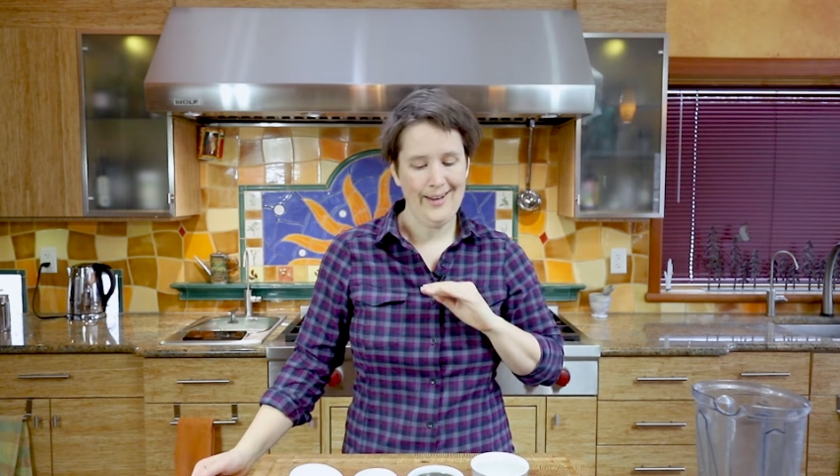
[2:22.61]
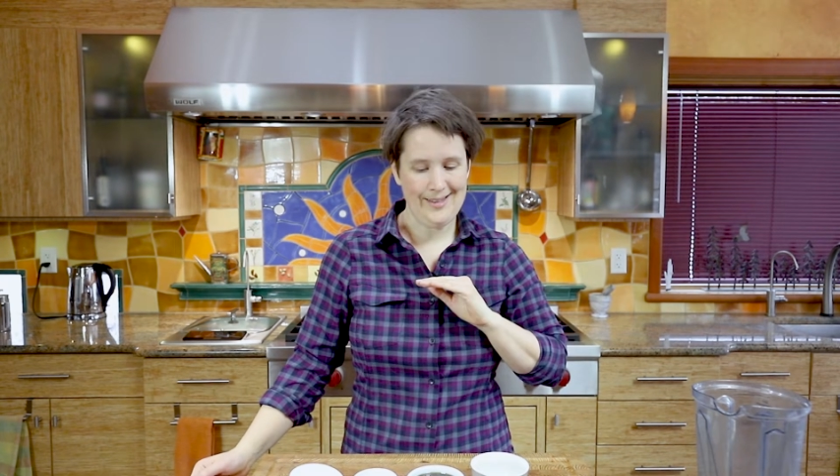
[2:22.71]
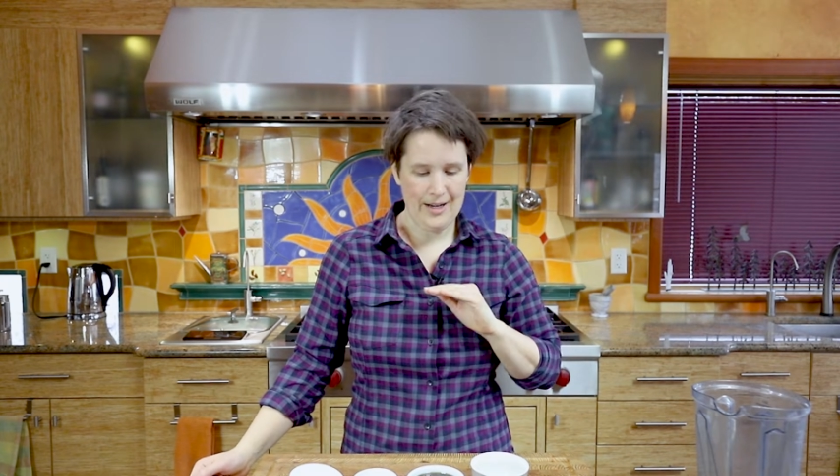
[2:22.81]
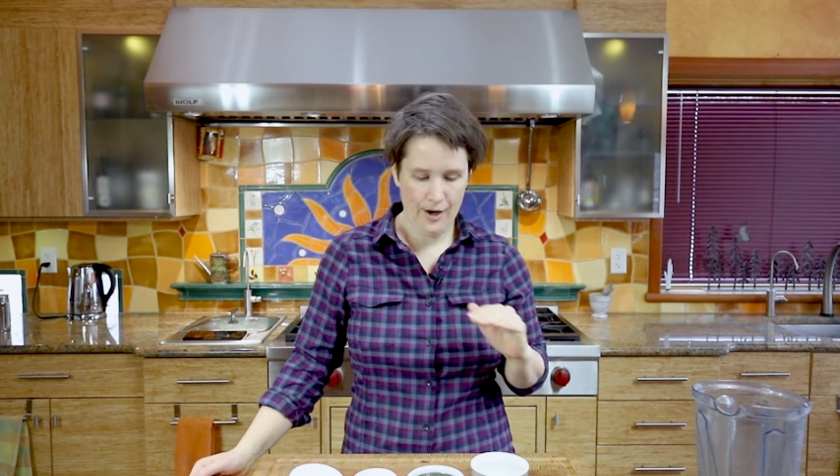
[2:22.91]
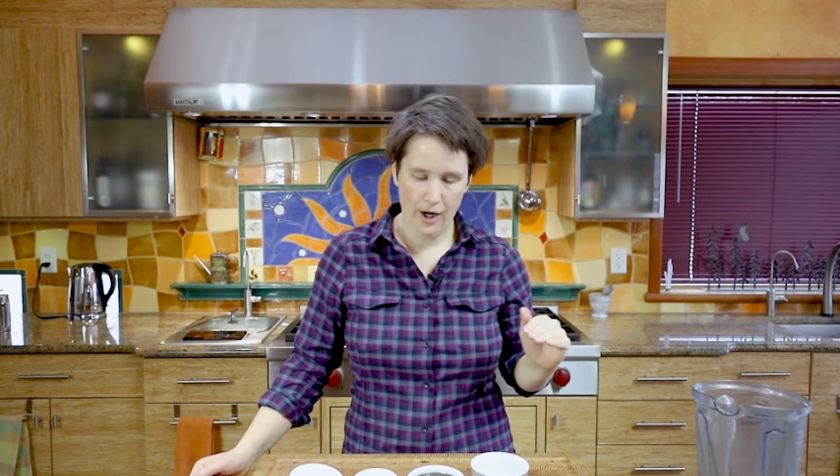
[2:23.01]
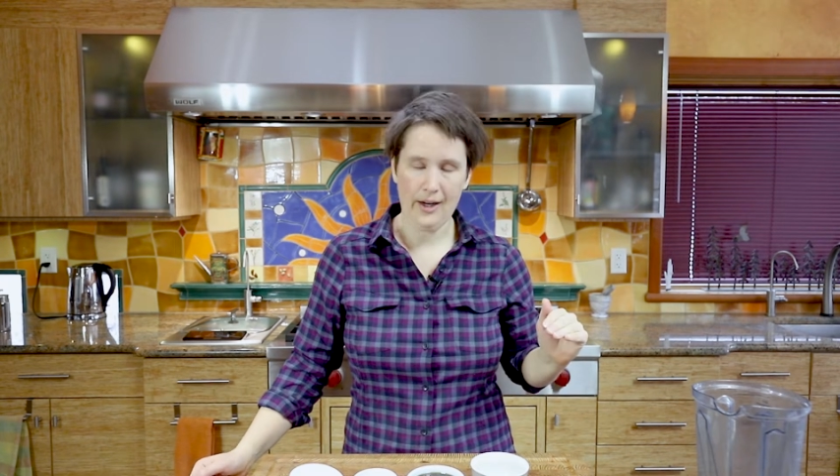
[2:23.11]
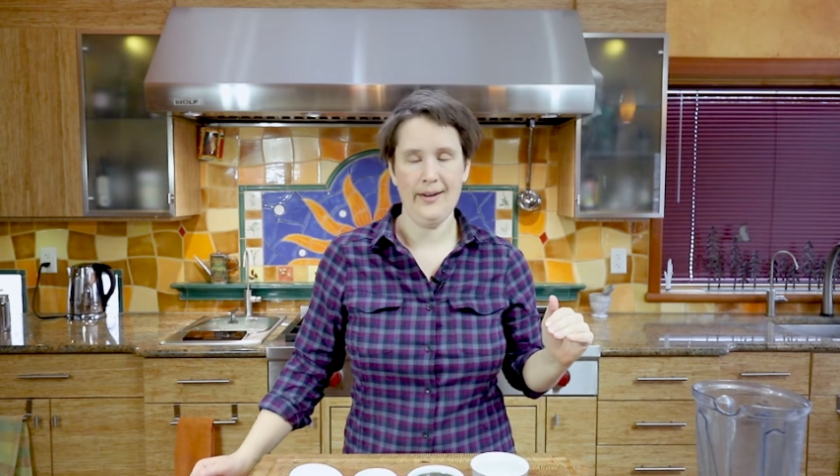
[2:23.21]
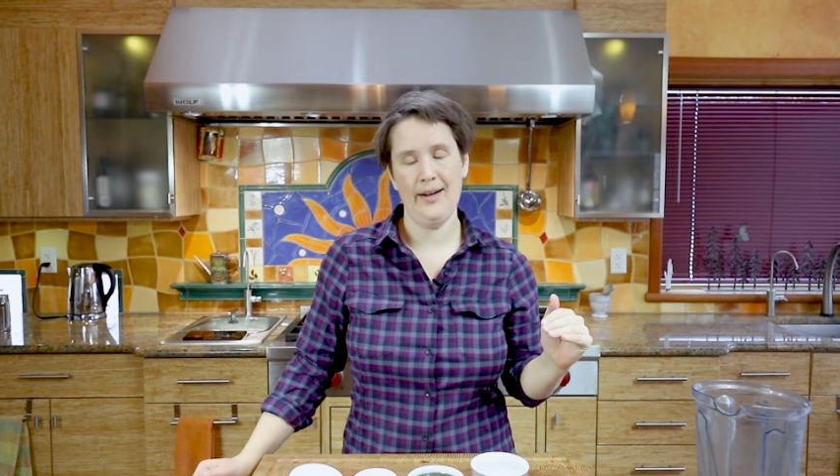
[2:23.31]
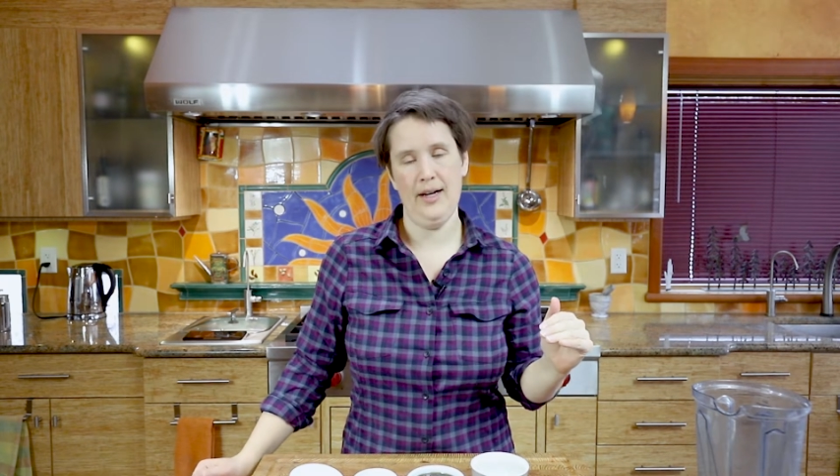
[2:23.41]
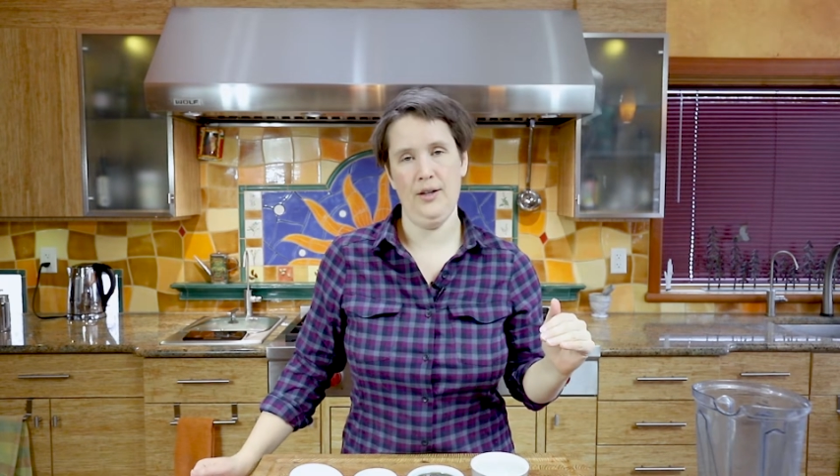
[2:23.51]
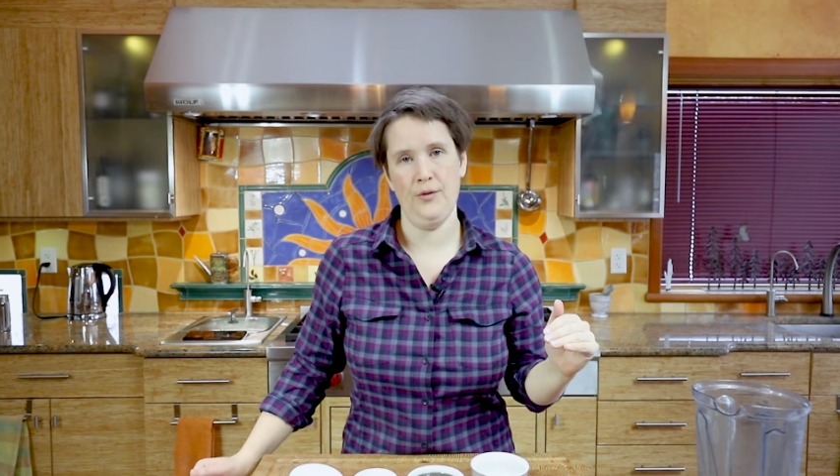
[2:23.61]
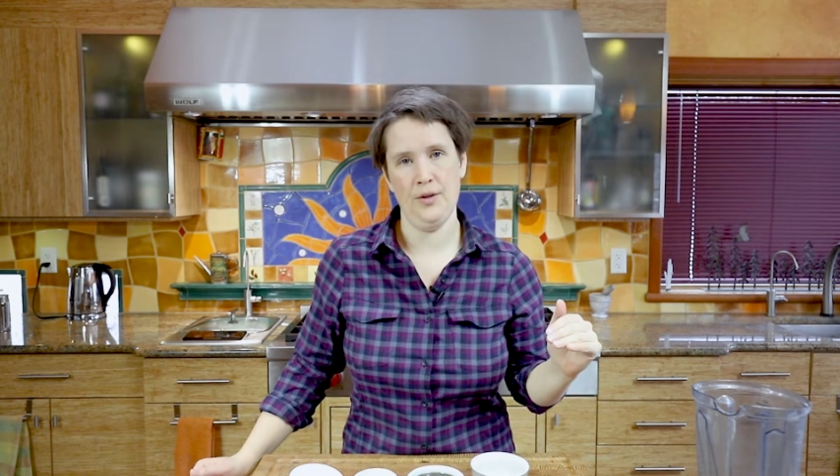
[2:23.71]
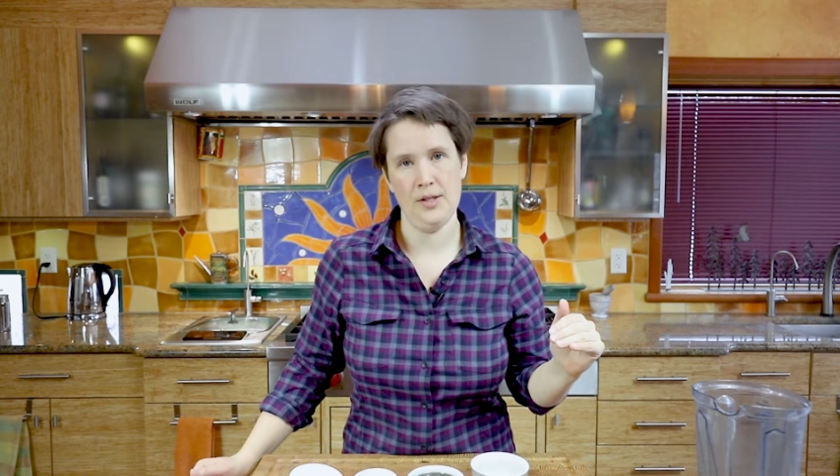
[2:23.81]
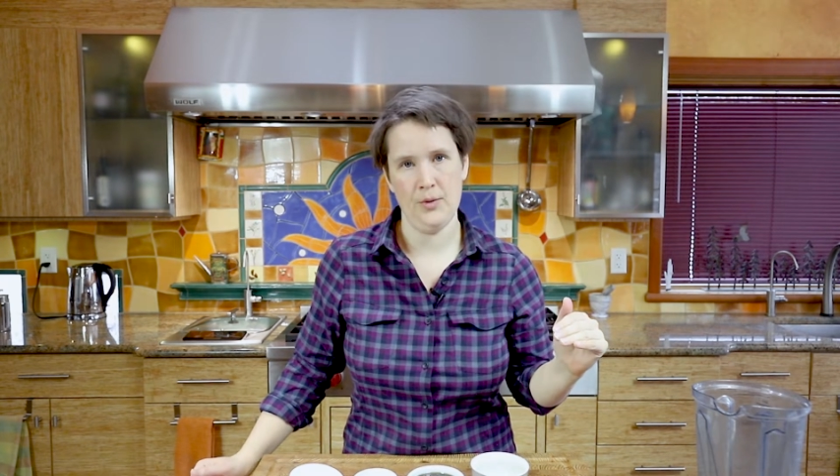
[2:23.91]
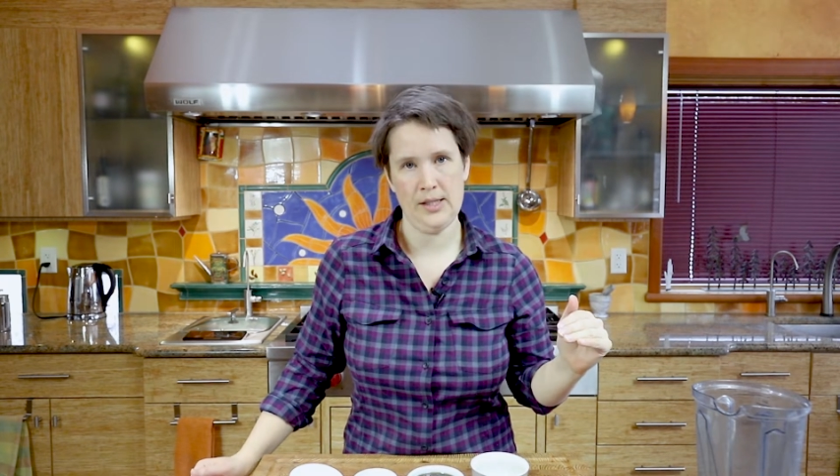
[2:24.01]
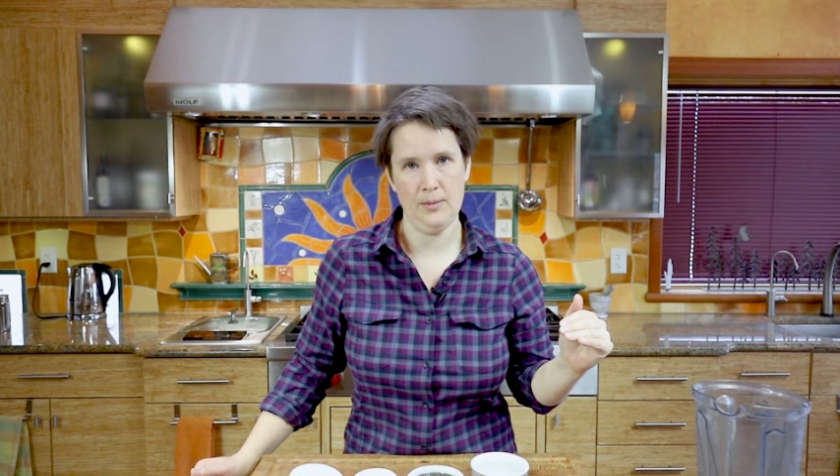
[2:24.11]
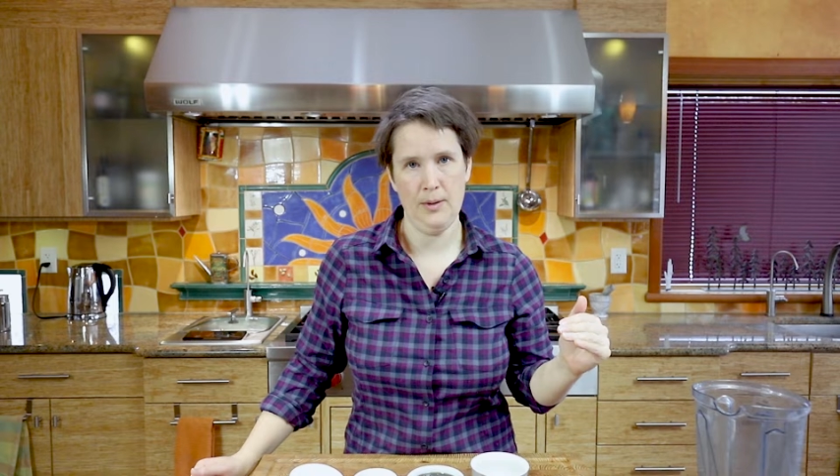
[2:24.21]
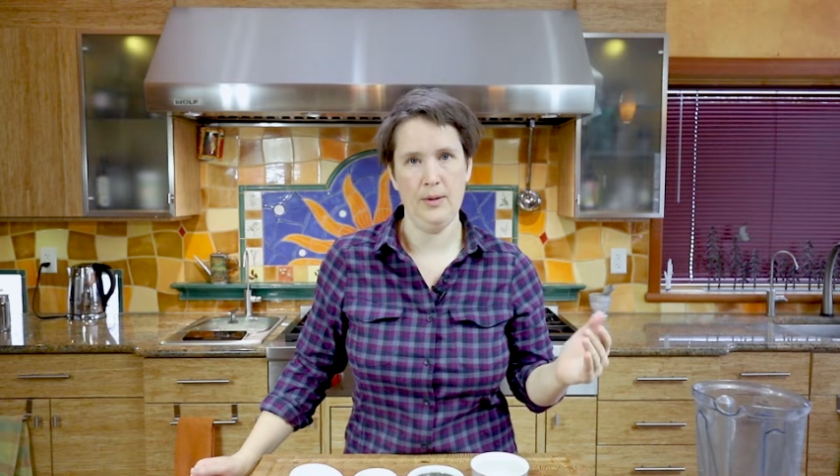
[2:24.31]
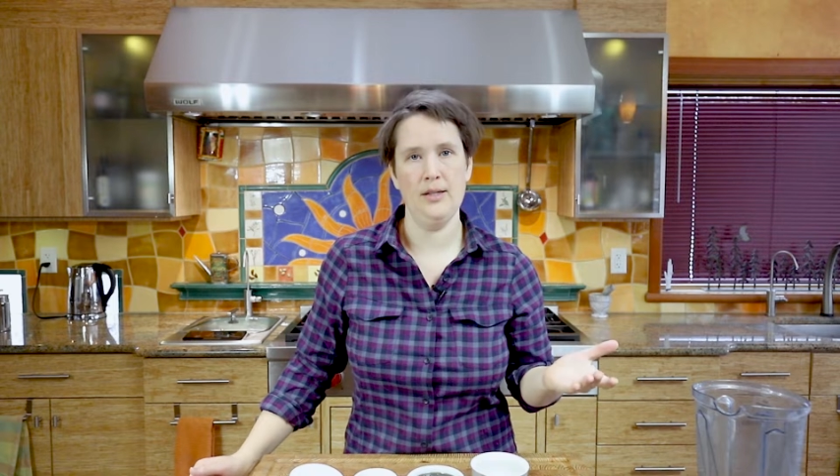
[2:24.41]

is not going to cut it for this recipe,